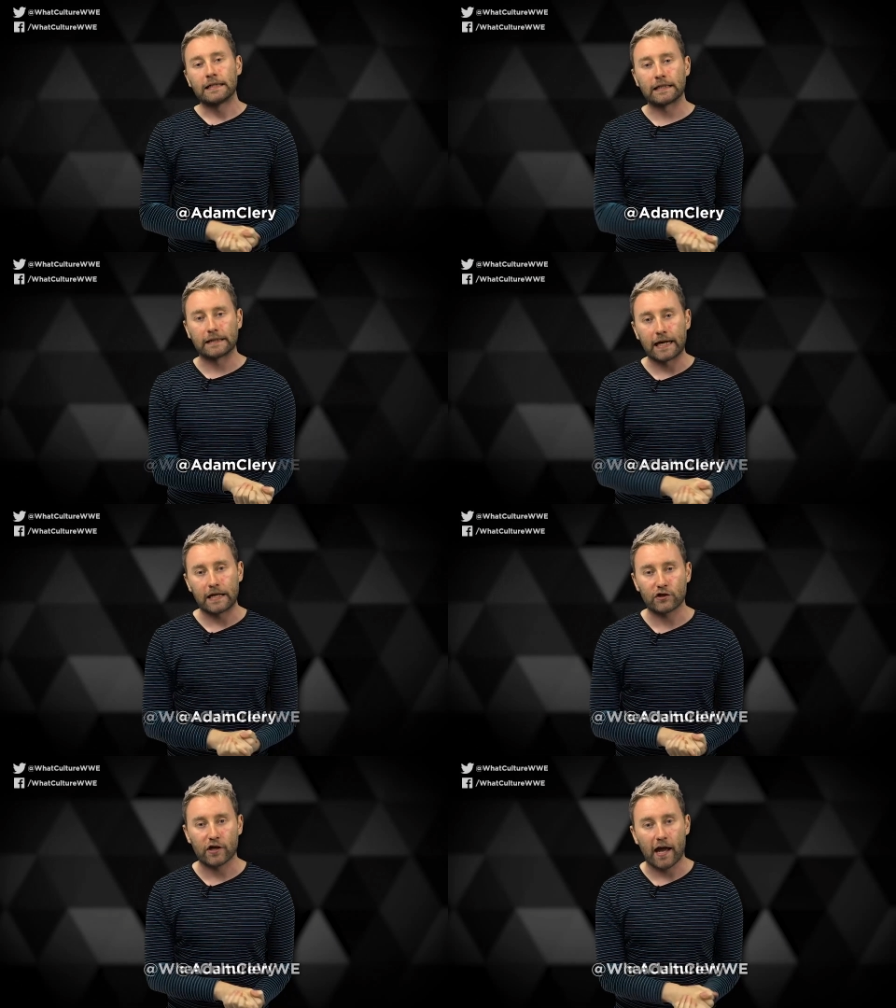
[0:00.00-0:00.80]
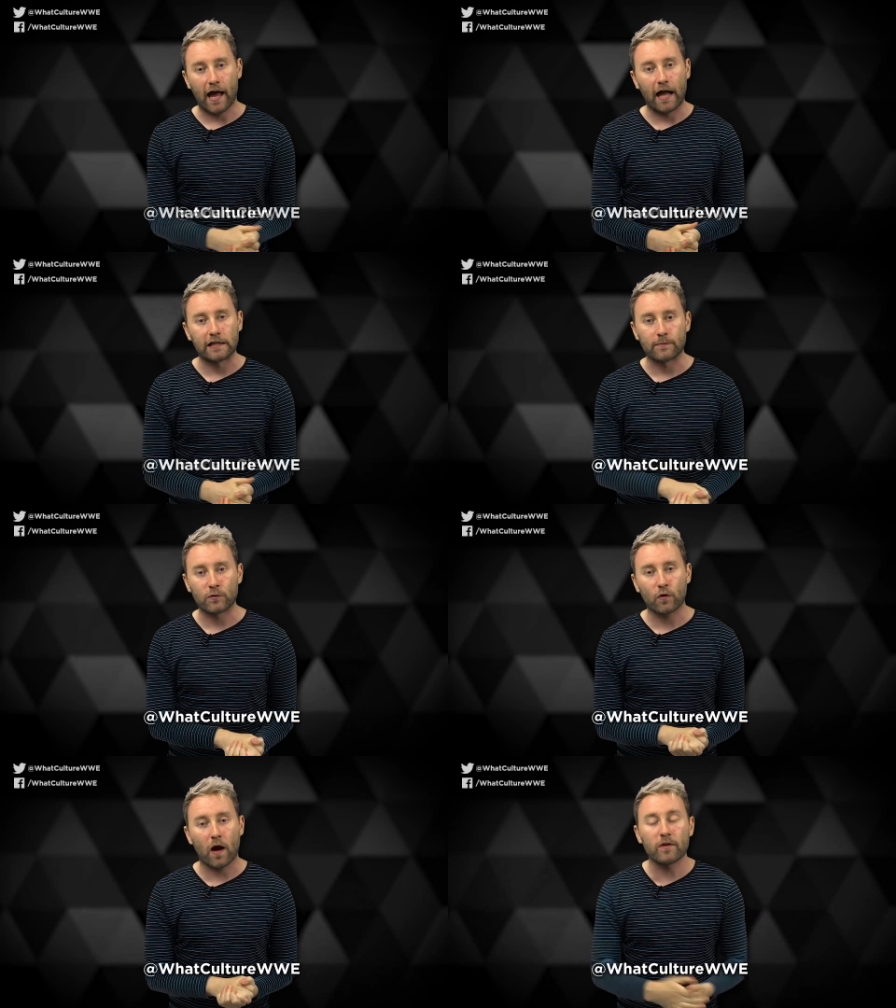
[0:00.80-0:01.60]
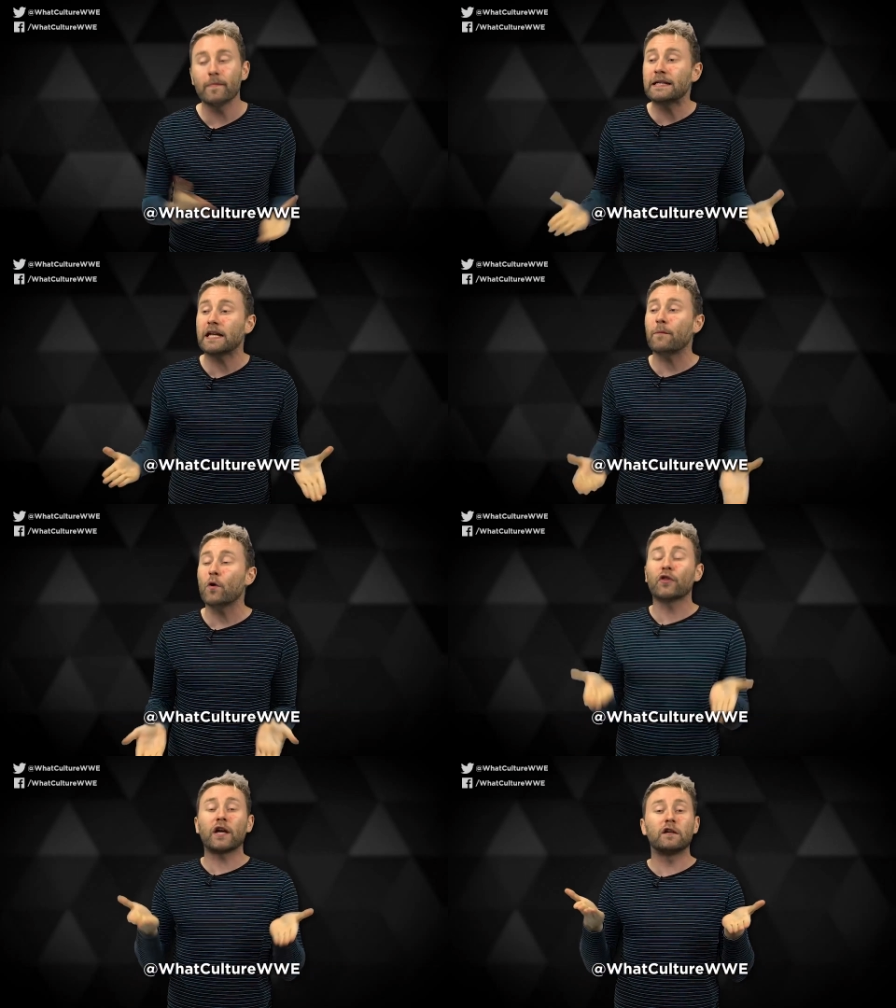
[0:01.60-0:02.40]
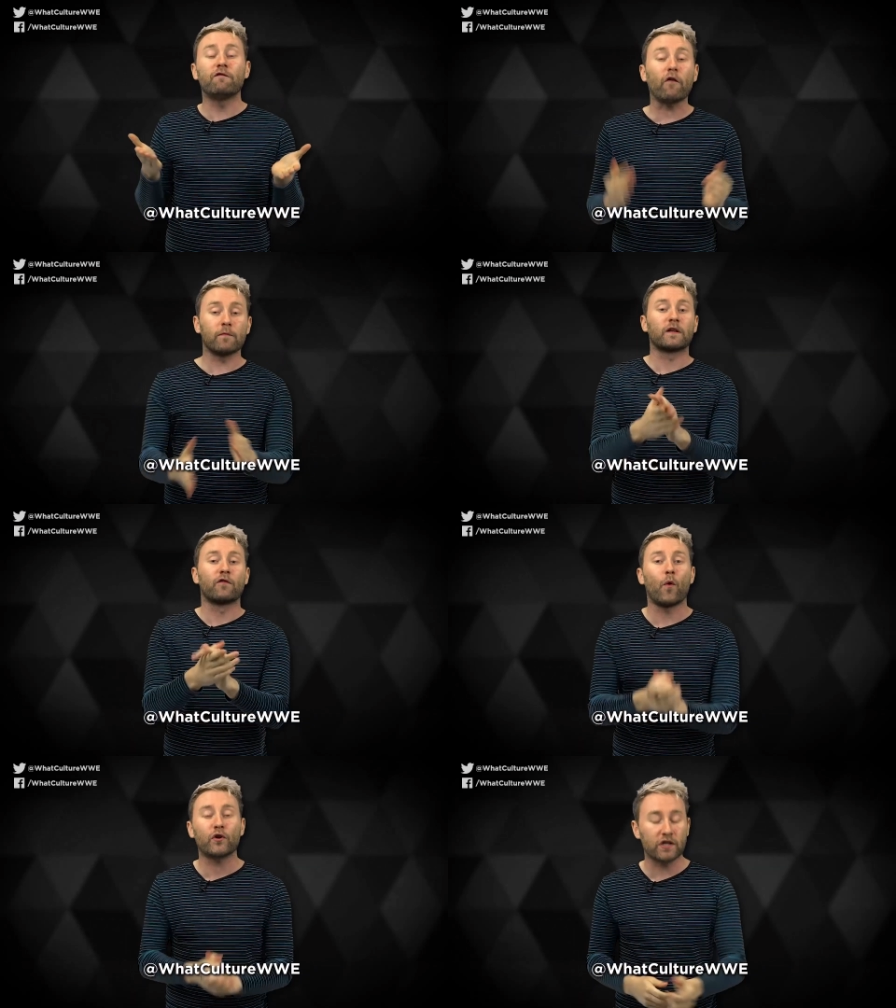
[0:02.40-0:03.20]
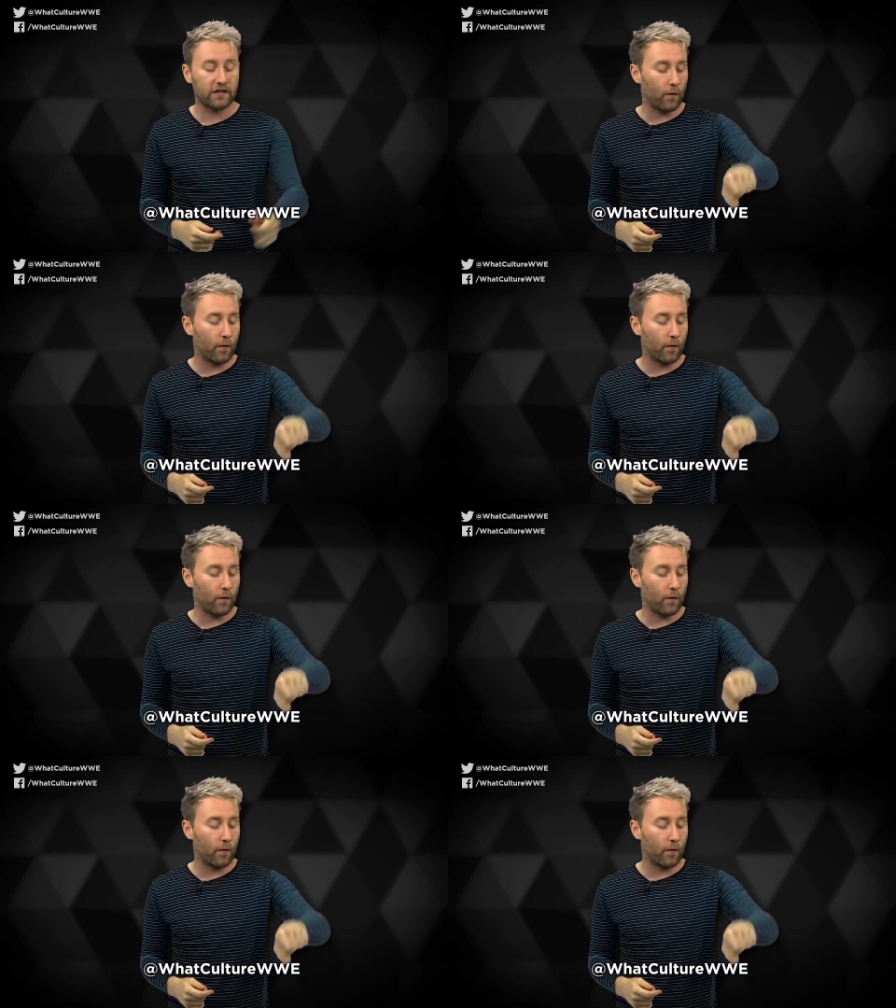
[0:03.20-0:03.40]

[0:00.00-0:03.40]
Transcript: to like, share, and subscribe. In the meantime, though, thank you very much for watching.